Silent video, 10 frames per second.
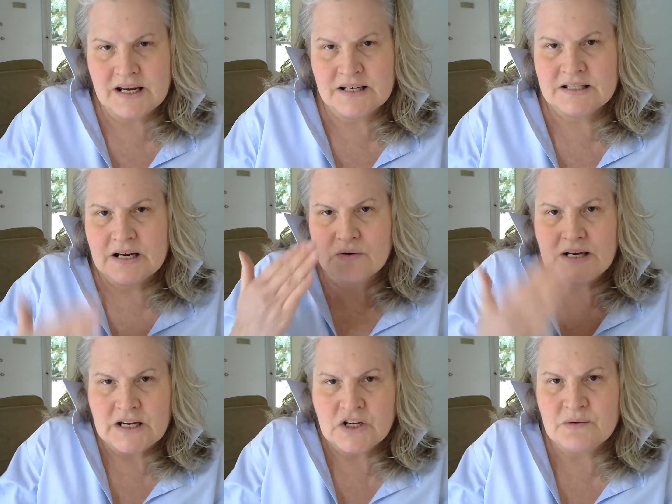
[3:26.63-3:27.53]
in integrity.
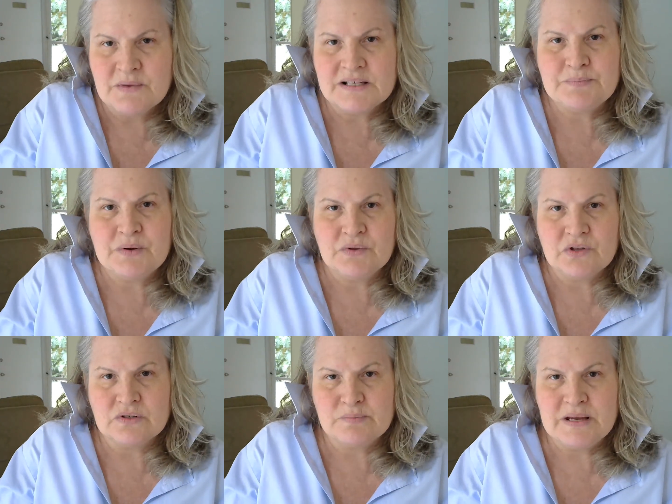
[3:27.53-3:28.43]
You must be with
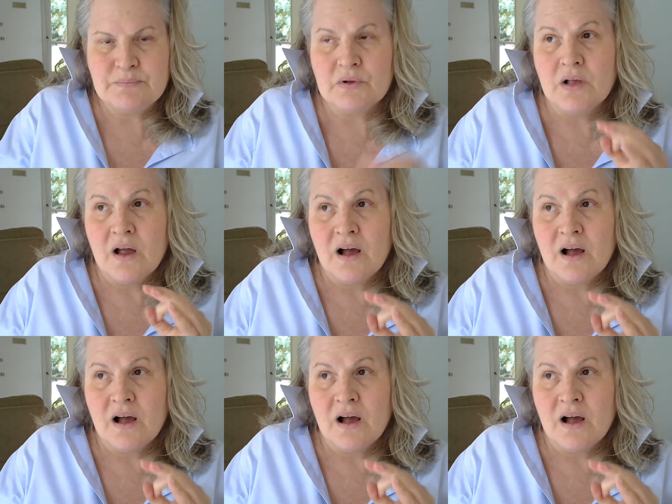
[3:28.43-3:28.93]
those people.